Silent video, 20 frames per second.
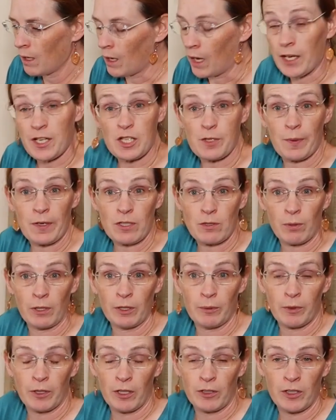I just spent
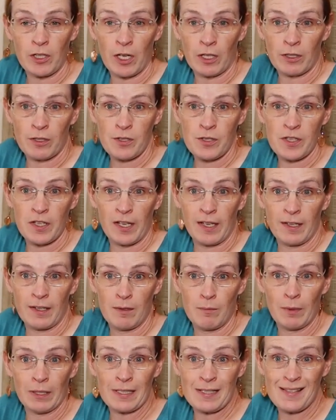$2,100
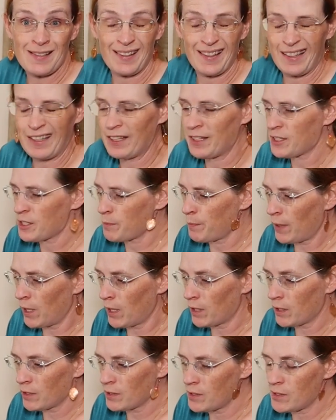in miscellaneous
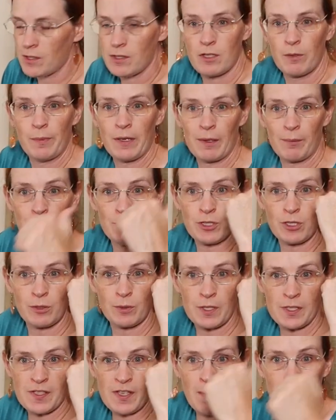parts to be able to
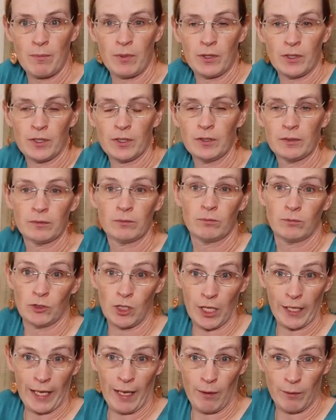assemble,
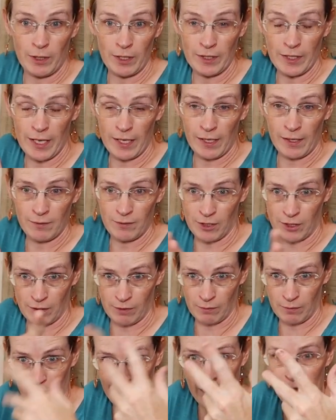not counting
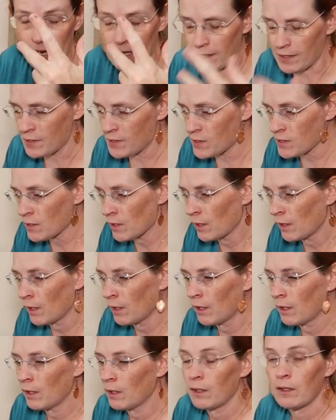the case,
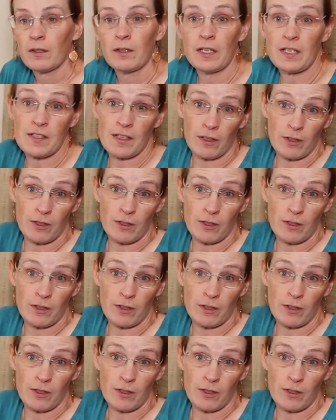these